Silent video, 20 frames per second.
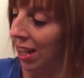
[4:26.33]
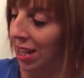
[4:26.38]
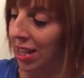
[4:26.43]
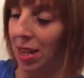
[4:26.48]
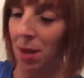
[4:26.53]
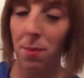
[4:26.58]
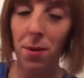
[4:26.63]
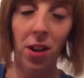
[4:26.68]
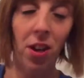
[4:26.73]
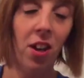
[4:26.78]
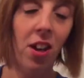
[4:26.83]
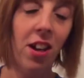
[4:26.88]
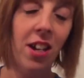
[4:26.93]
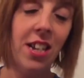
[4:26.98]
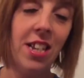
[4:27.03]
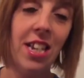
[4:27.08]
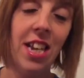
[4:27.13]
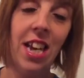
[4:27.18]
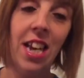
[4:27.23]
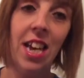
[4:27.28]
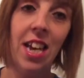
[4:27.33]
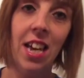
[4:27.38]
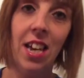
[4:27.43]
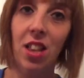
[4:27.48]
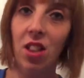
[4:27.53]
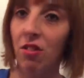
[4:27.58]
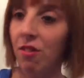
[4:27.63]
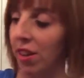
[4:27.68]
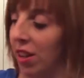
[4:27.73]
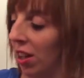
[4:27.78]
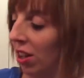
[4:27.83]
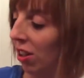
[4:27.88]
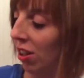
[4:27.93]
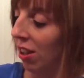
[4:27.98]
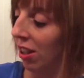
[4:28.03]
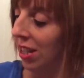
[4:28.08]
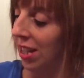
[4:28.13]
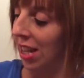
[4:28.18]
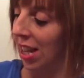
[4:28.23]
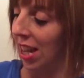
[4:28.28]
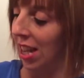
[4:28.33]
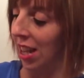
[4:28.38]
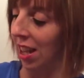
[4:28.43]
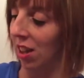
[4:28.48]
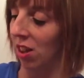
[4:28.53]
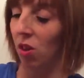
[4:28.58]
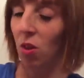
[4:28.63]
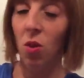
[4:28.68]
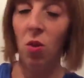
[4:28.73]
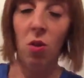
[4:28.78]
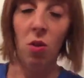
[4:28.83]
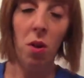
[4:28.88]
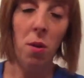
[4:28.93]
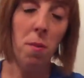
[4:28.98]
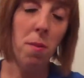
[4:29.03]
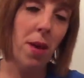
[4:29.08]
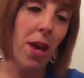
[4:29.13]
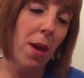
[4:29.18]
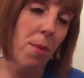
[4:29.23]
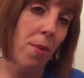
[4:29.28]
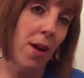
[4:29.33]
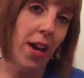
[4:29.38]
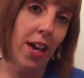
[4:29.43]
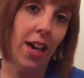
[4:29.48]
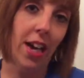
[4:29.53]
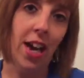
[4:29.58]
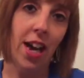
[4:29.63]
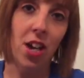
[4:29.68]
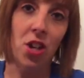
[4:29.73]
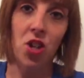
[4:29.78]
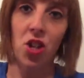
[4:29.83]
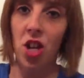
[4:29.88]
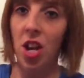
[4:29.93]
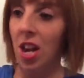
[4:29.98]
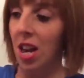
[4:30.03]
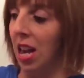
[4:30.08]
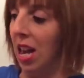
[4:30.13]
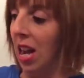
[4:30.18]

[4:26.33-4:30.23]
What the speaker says: Debit card details, credit card details, or you can pay by cash.